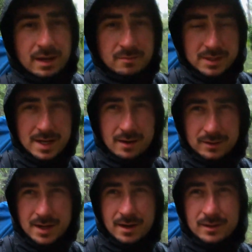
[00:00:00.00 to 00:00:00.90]
coming down
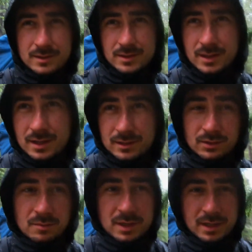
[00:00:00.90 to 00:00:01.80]
now. A
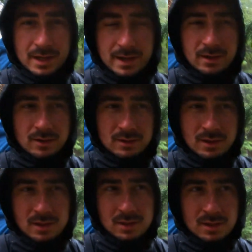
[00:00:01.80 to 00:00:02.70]
little bit of hail,
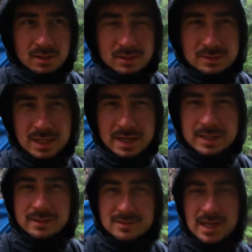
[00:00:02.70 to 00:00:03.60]

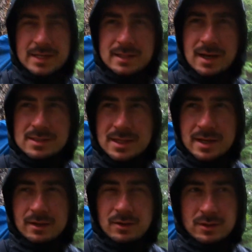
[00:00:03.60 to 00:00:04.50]
tiny dots of
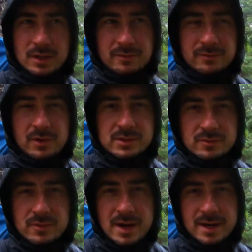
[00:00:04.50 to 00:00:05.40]
hail, or like
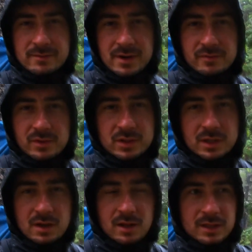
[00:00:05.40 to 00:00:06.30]
frozen rain, whatever you want to
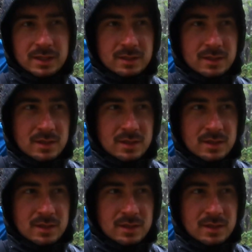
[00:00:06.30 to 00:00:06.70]
call it.